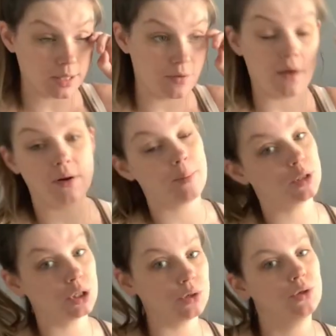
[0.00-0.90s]
If you have an
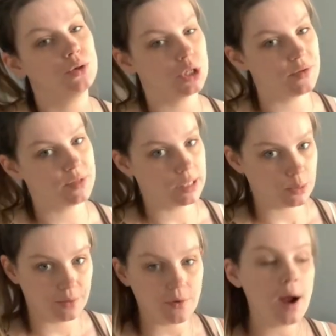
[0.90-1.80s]
epidural, you usually have to stay
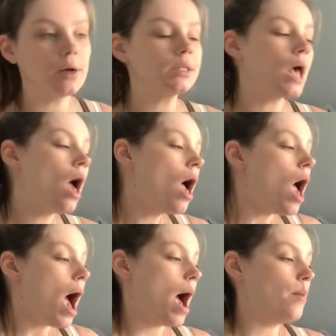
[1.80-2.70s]
24 hours,
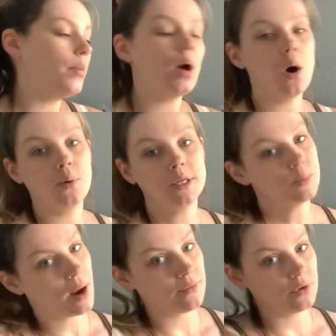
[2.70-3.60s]
but always
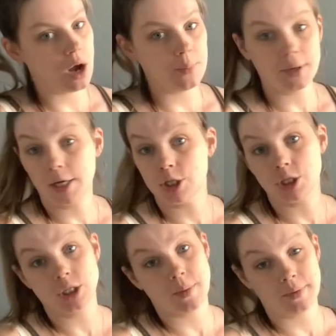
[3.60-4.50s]
prep for complications
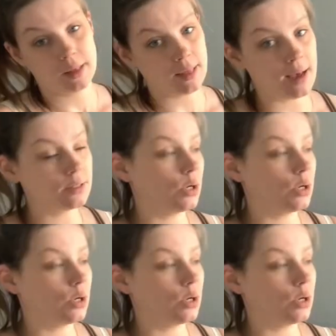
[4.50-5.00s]
or something like that.